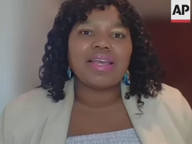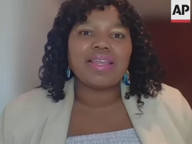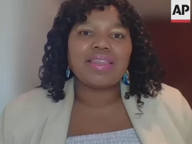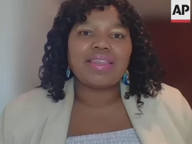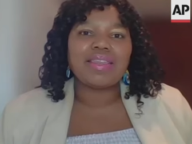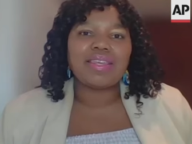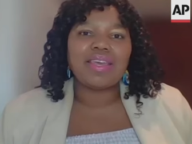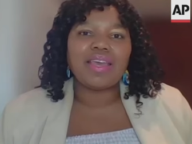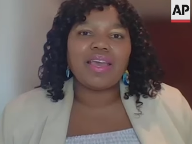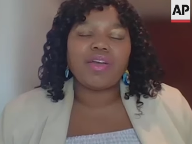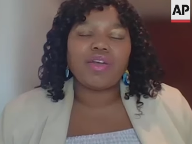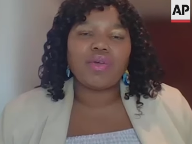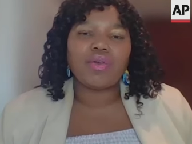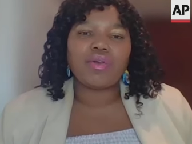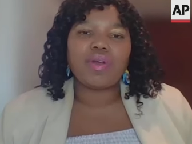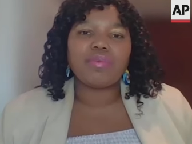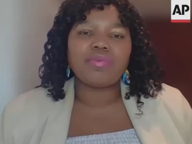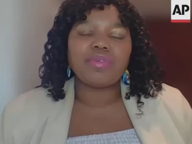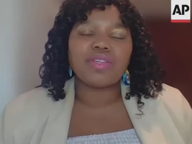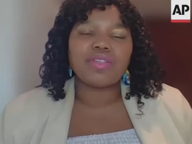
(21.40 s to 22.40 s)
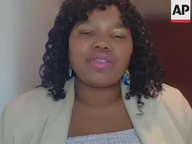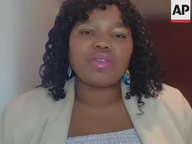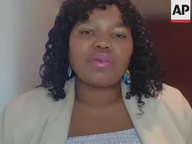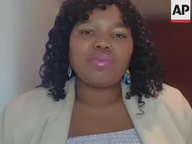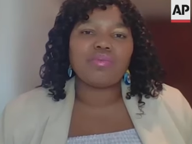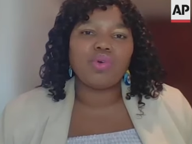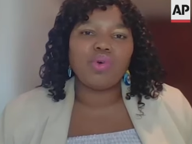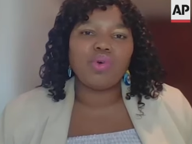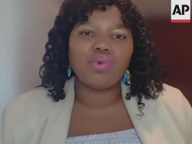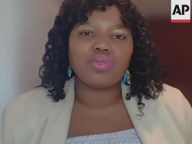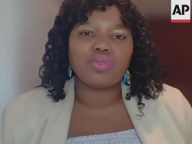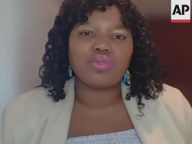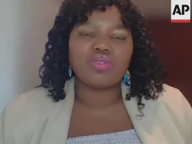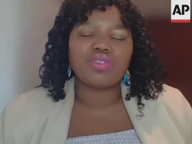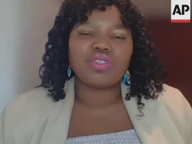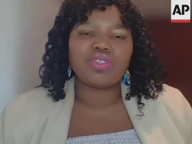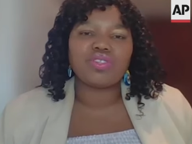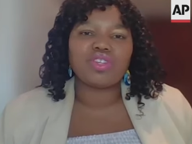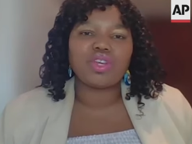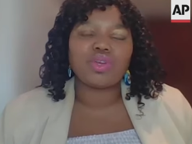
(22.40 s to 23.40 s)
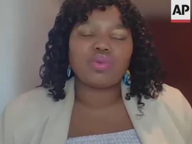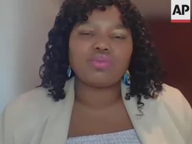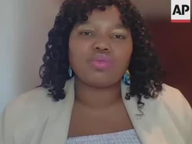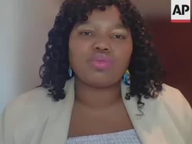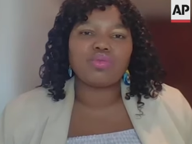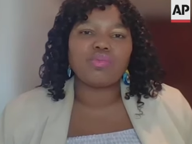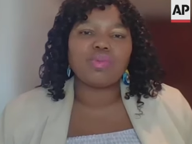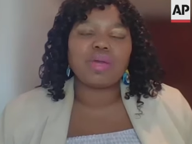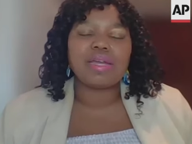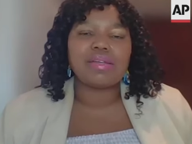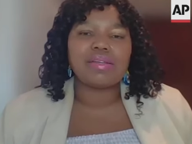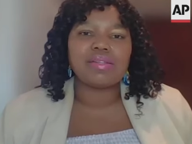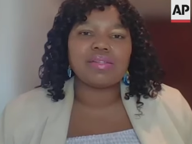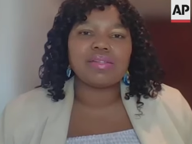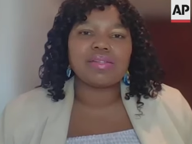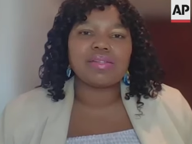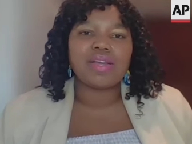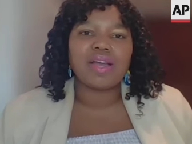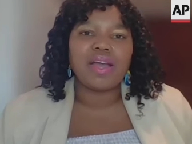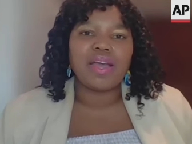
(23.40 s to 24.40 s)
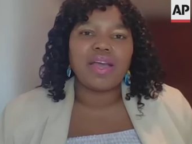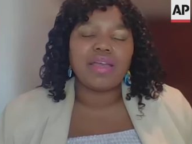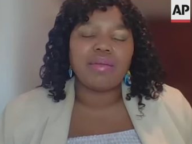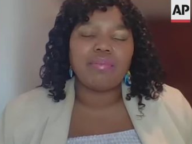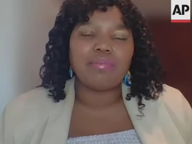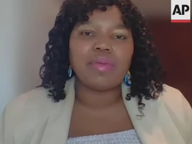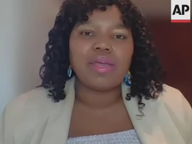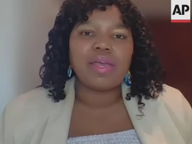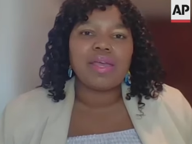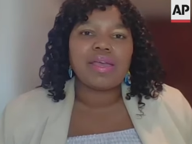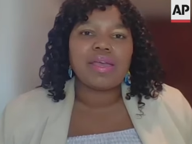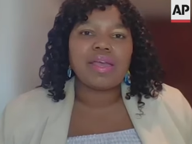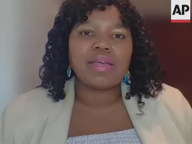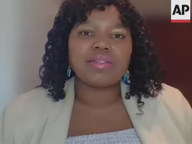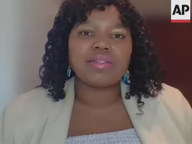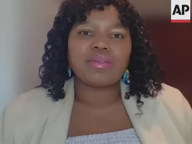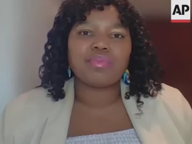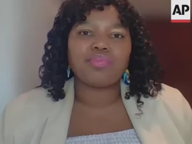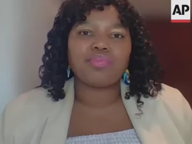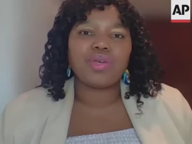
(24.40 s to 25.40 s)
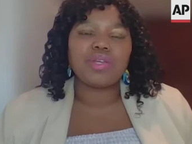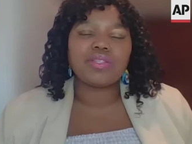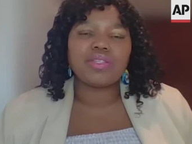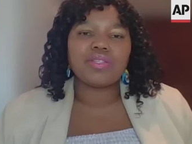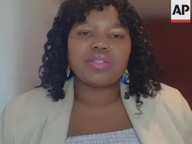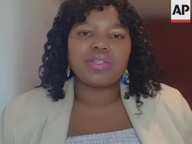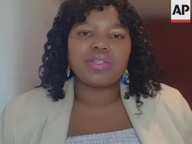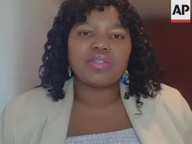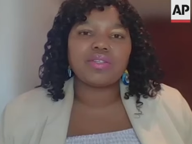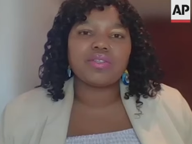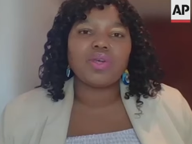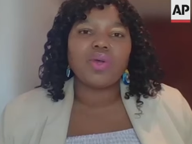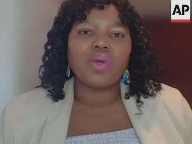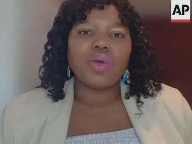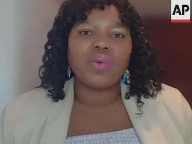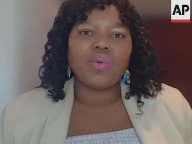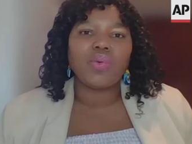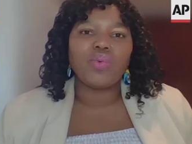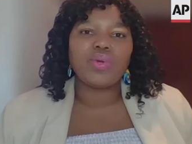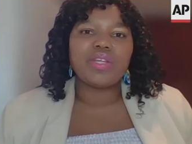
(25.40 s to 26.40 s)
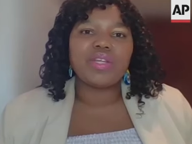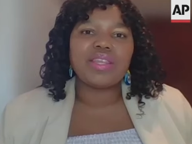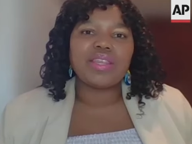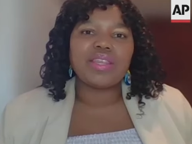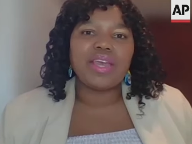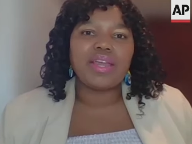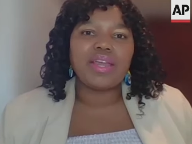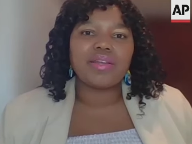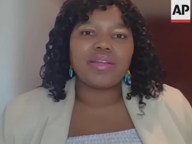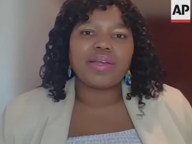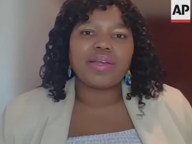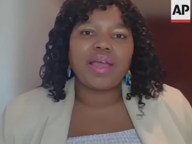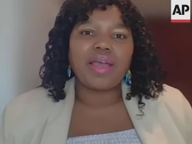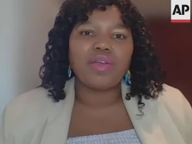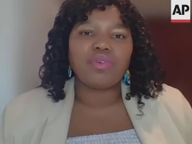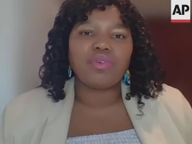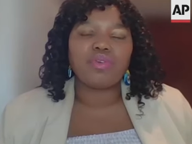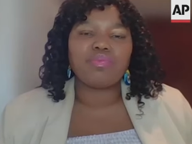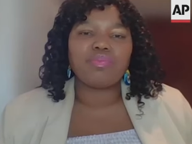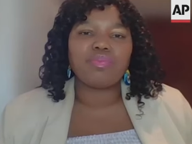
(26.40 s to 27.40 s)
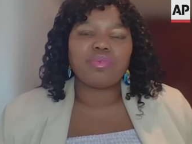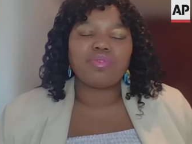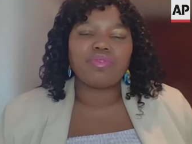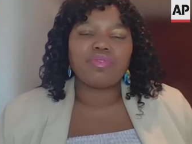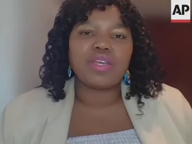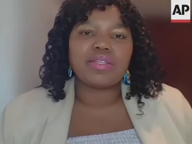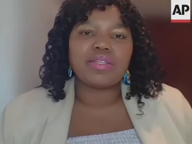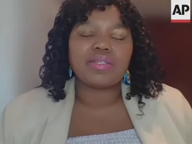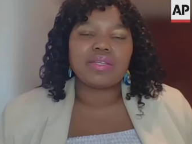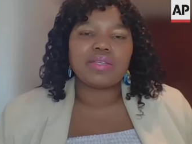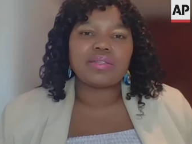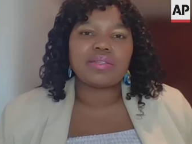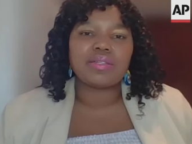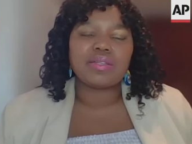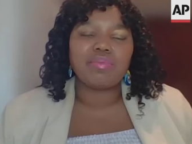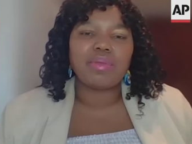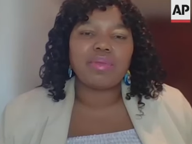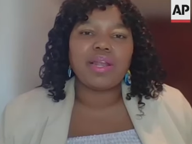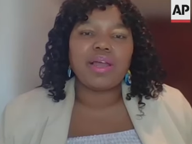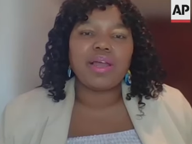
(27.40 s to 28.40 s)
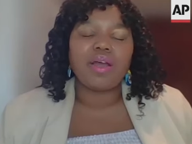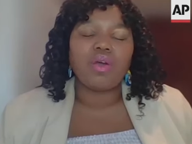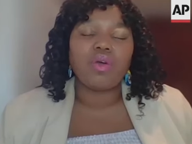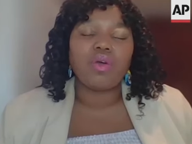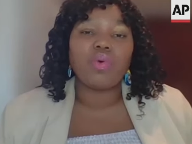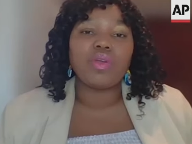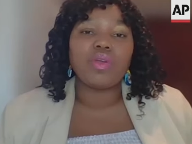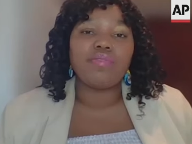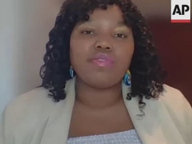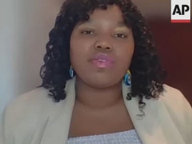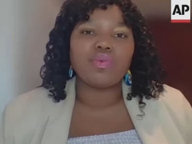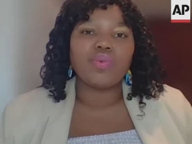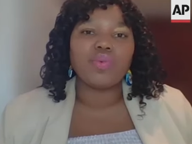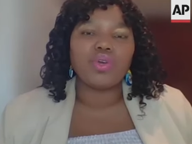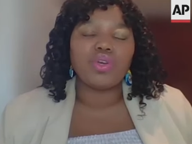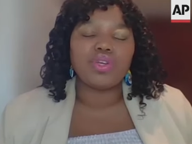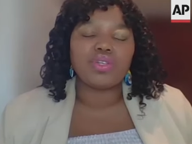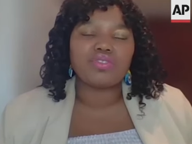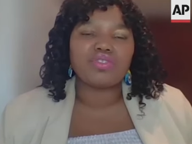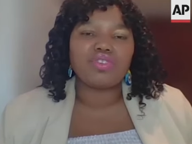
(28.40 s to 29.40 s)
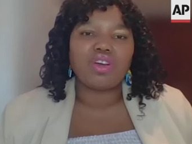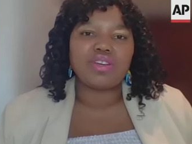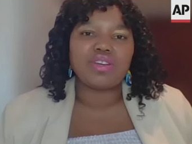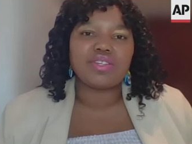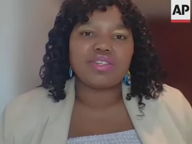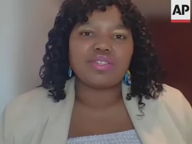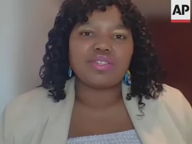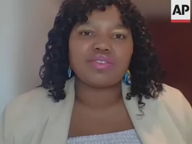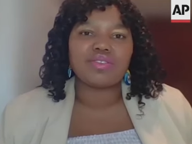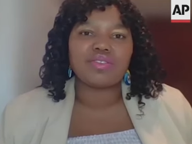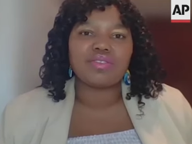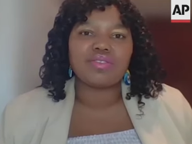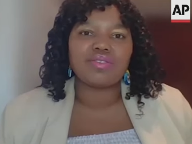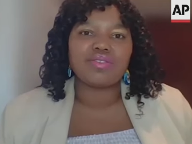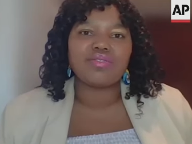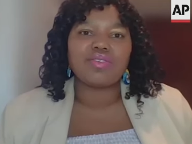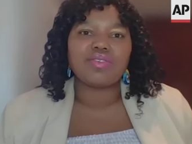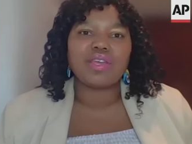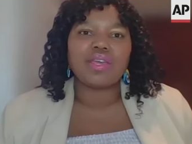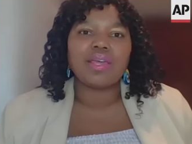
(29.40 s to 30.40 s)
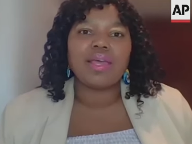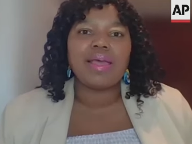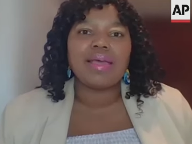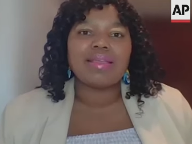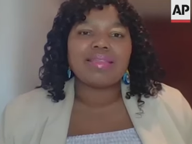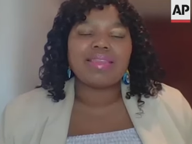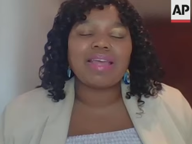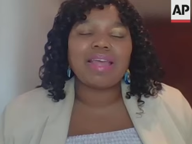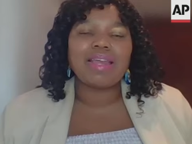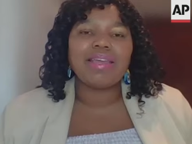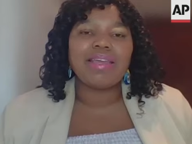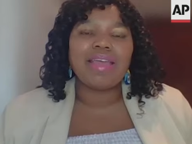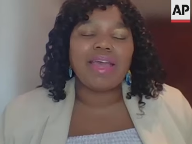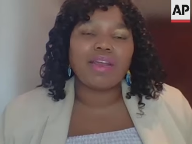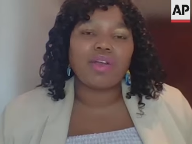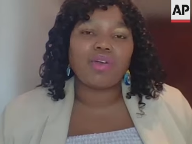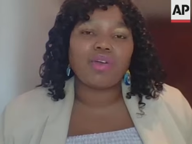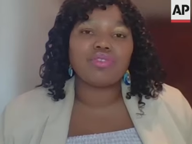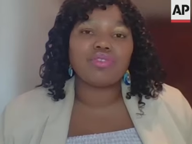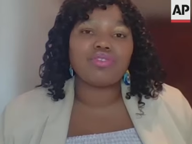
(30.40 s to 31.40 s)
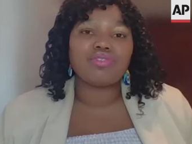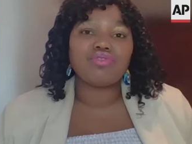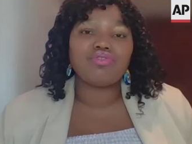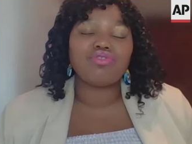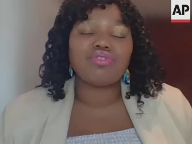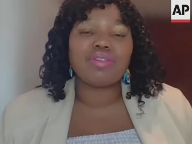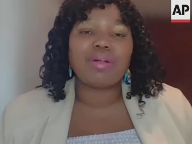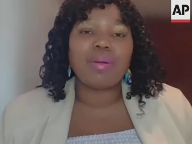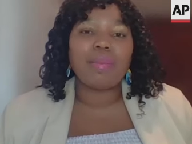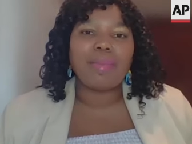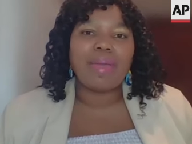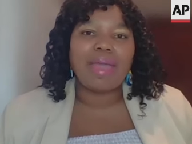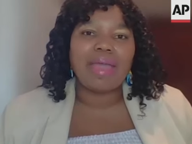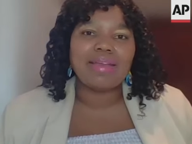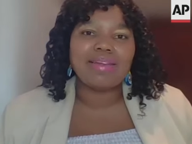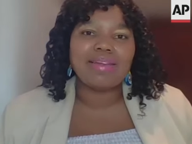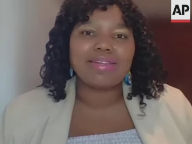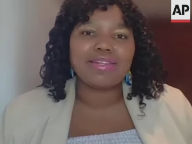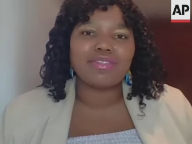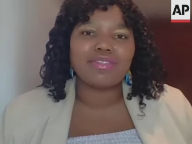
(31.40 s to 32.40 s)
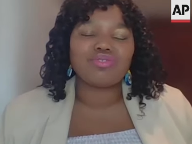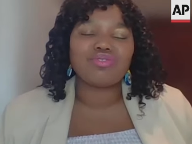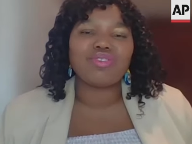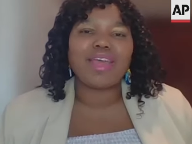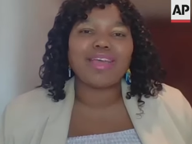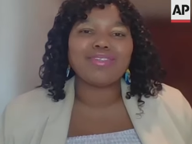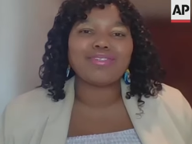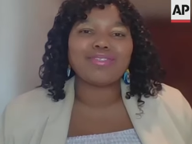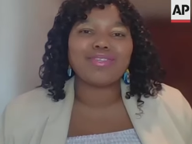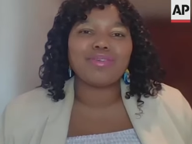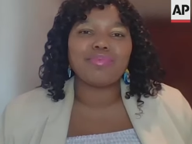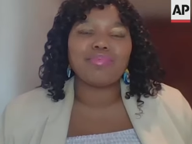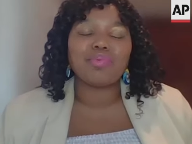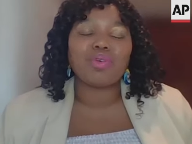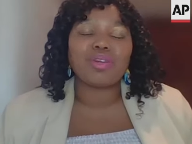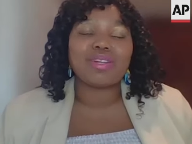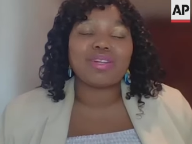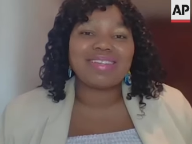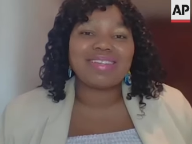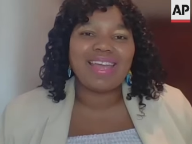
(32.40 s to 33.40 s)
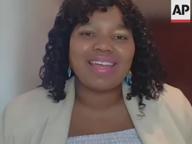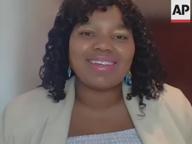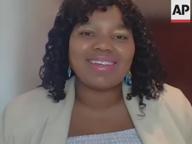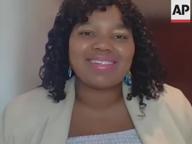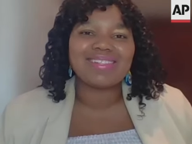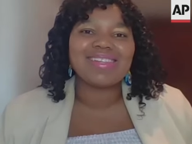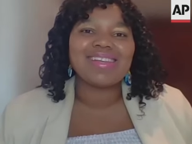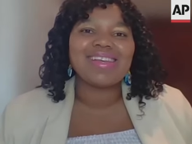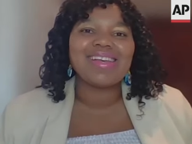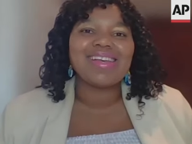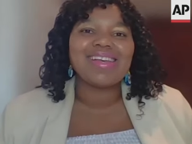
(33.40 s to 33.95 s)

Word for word: their corruption the most, which is Jacob Zuma in his time as the president, would then kind of be facing similar or even worse charges, considering that he had a constitutional mandate to actually protect